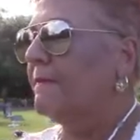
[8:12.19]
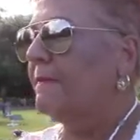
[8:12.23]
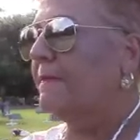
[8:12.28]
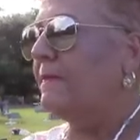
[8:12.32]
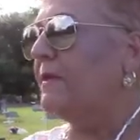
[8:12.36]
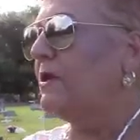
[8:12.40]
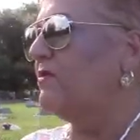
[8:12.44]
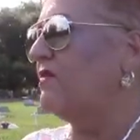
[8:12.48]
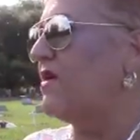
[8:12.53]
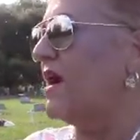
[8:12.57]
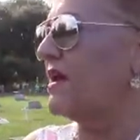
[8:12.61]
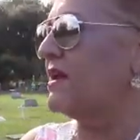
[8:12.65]

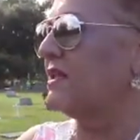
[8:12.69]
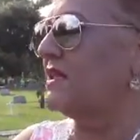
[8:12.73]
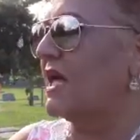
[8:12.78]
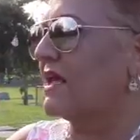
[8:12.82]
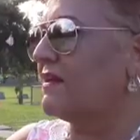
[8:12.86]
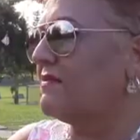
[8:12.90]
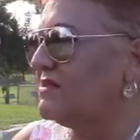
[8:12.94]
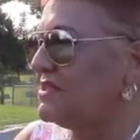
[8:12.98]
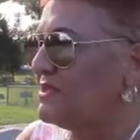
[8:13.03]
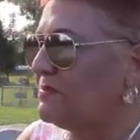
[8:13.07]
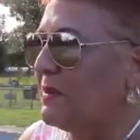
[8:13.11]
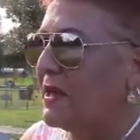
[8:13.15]
you've got a lot
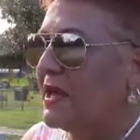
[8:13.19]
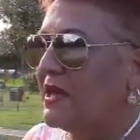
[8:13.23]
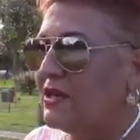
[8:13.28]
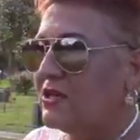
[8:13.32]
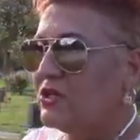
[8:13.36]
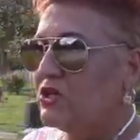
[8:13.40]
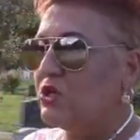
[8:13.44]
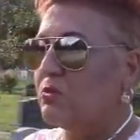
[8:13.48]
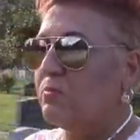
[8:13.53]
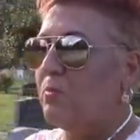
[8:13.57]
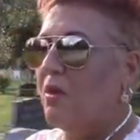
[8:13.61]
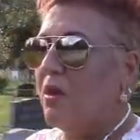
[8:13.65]
of
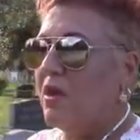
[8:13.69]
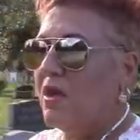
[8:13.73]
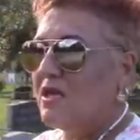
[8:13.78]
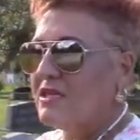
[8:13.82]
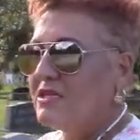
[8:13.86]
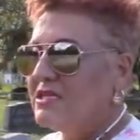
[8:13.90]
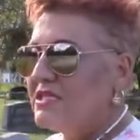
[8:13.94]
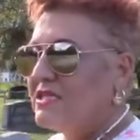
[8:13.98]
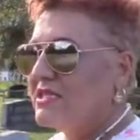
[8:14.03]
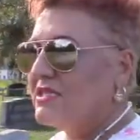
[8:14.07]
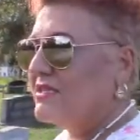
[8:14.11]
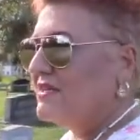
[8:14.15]
Spanish
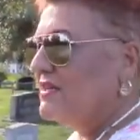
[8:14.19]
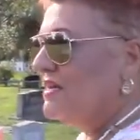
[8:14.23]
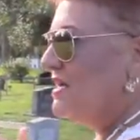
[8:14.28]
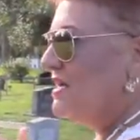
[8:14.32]
moss